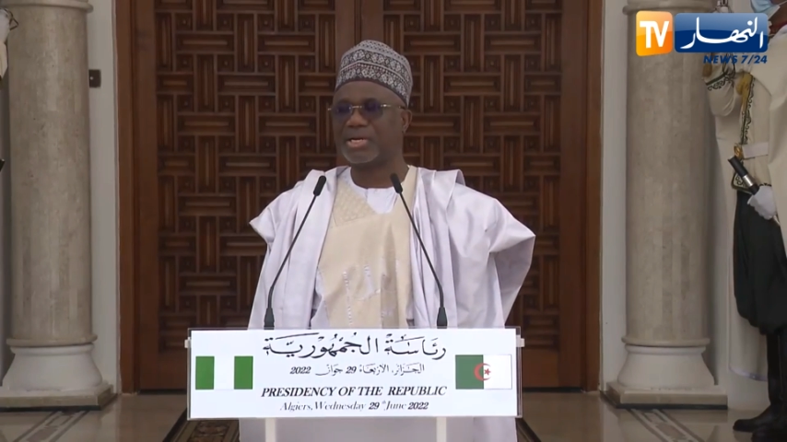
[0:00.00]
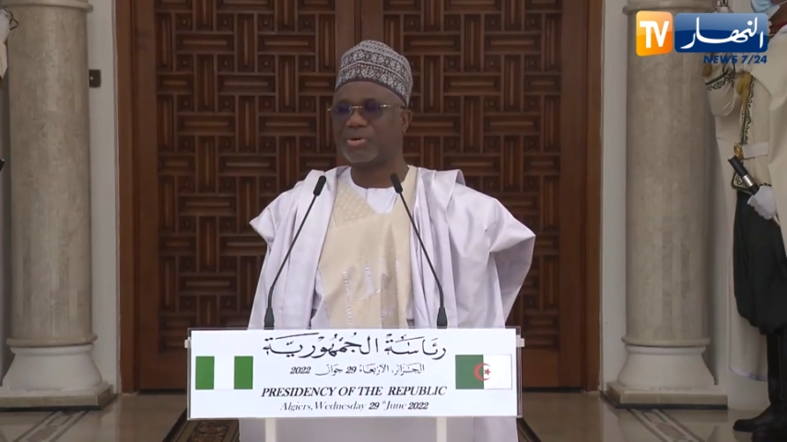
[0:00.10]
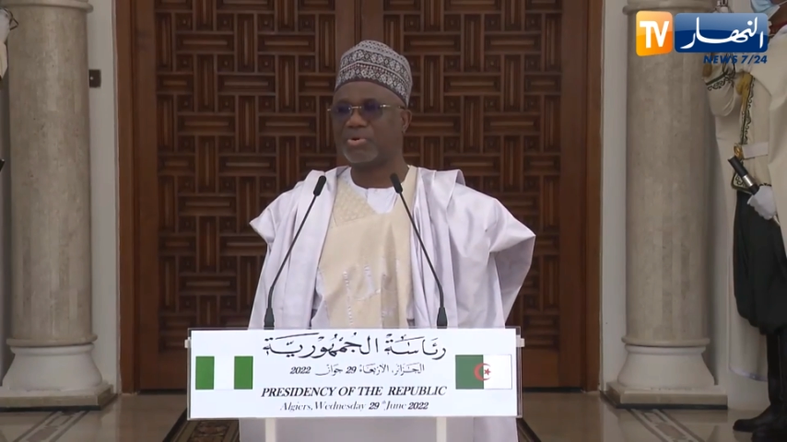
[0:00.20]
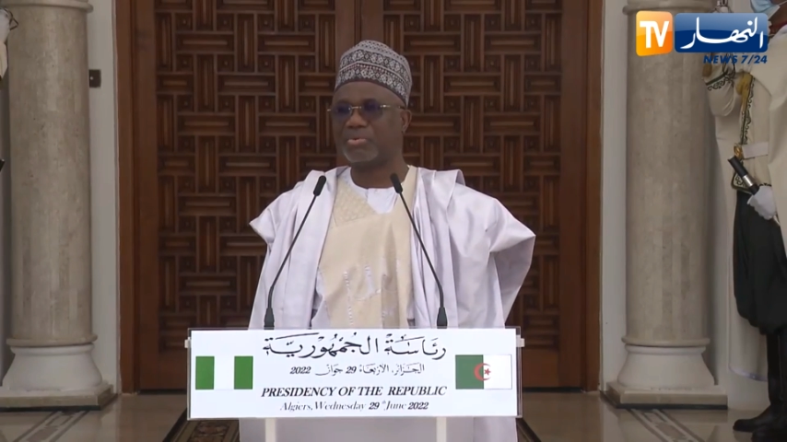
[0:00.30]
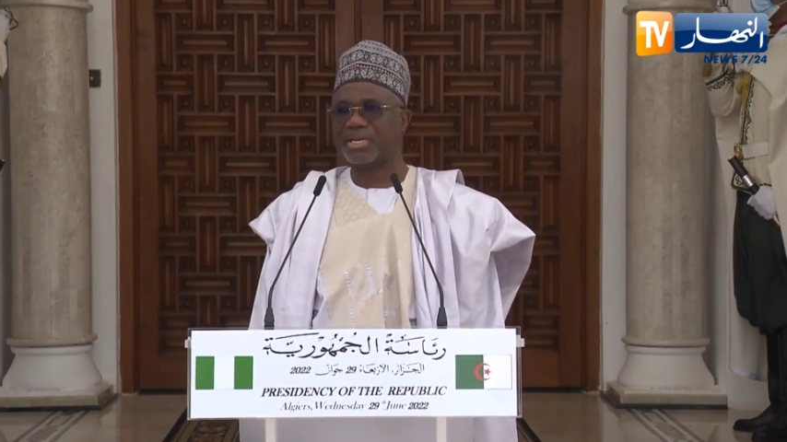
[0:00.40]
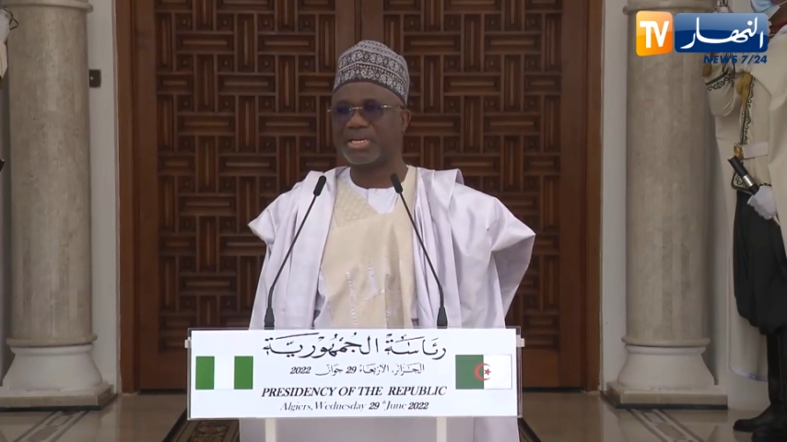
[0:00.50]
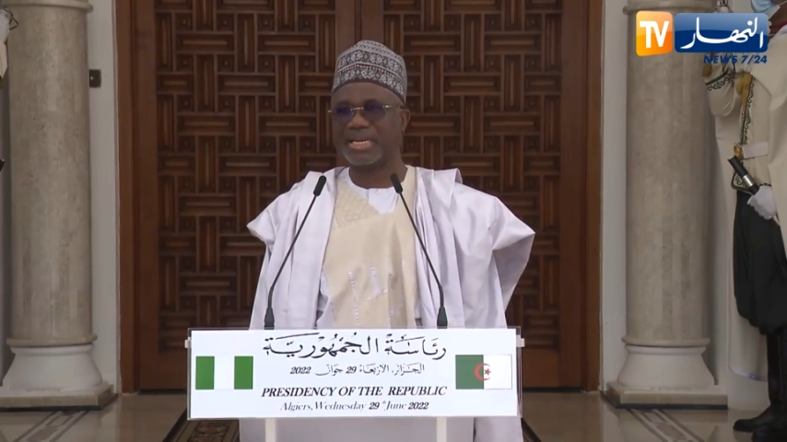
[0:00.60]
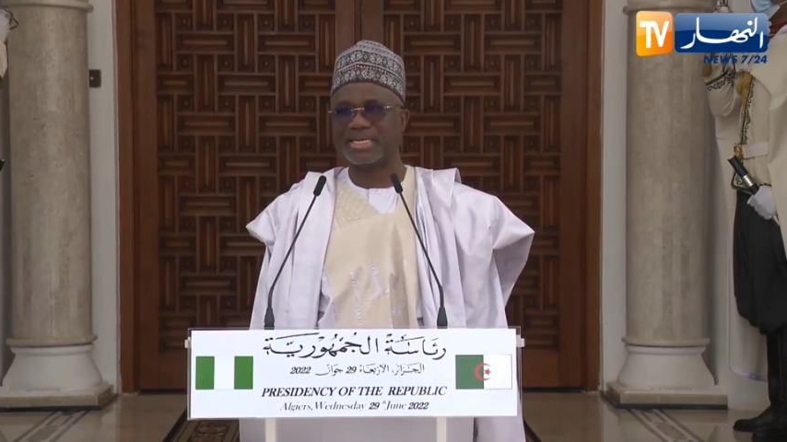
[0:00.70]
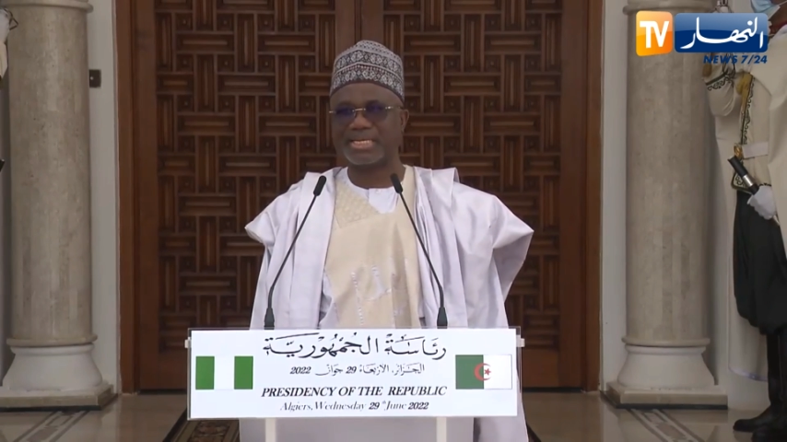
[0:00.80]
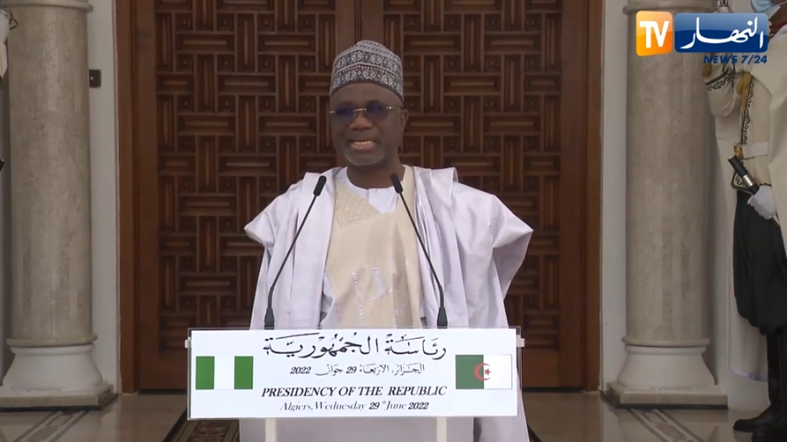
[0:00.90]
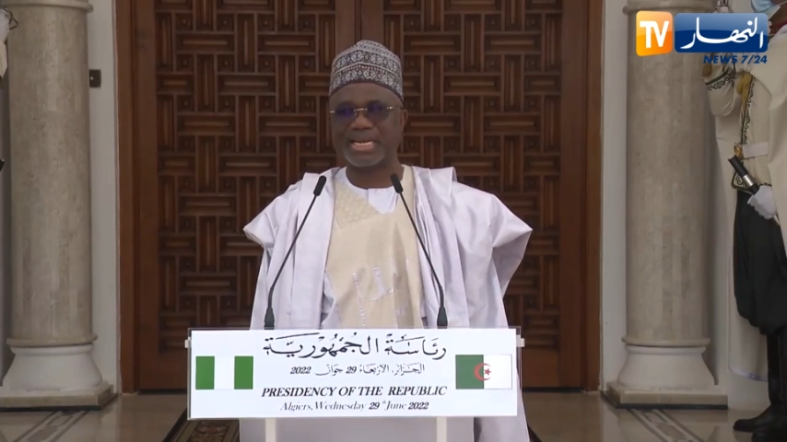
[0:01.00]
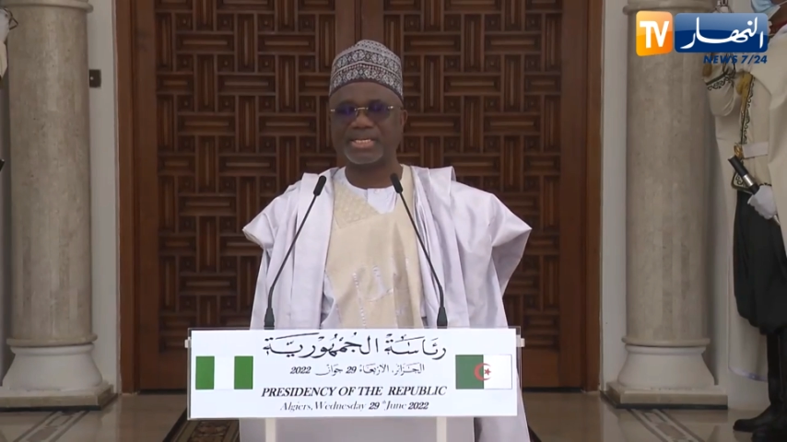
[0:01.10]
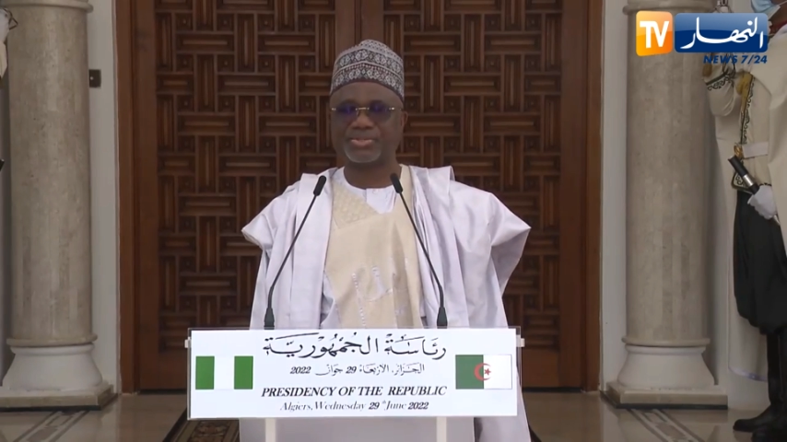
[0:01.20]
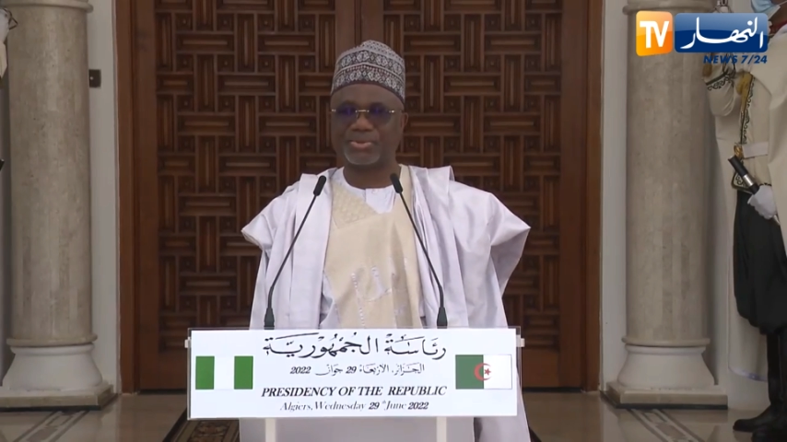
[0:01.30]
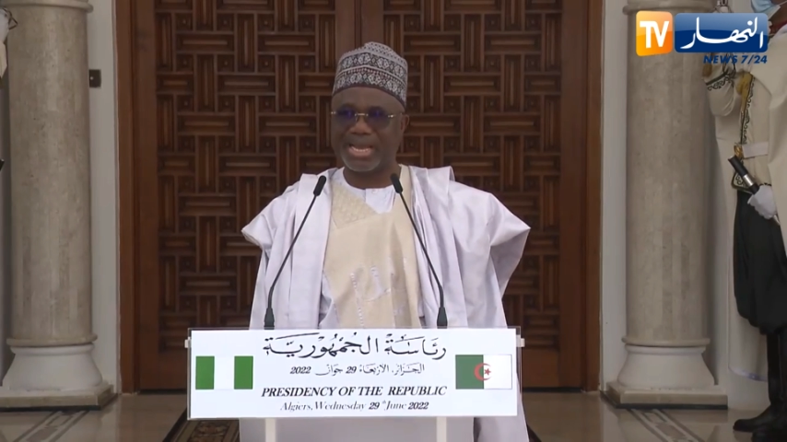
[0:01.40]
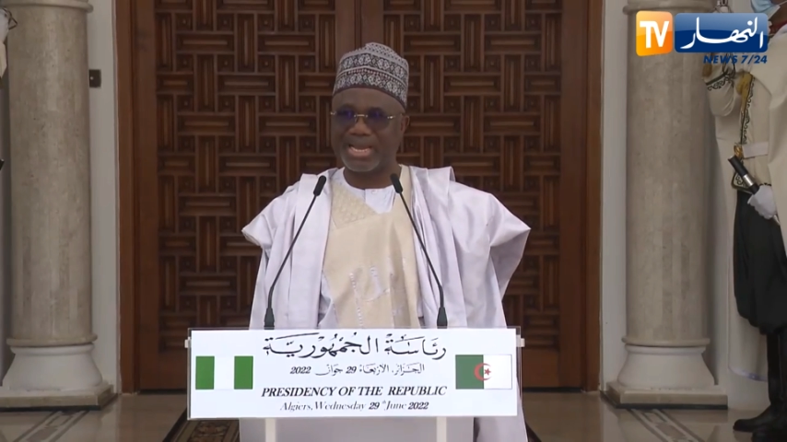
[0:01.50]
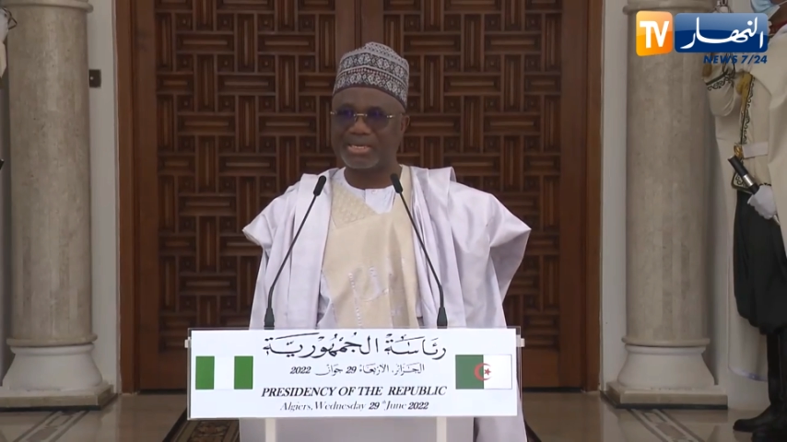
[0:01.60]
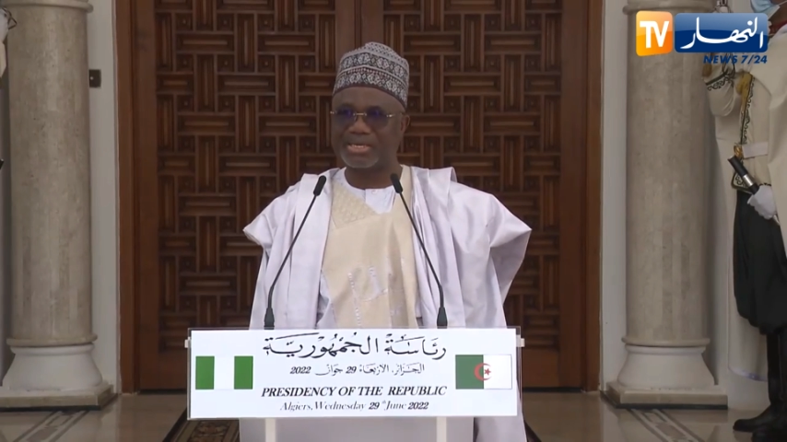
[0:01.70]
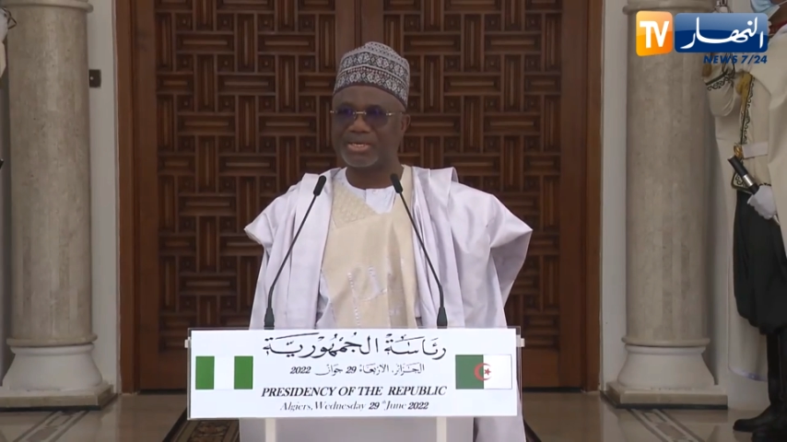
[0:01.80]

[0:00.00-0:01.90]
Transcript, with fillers: will be in Algeria in July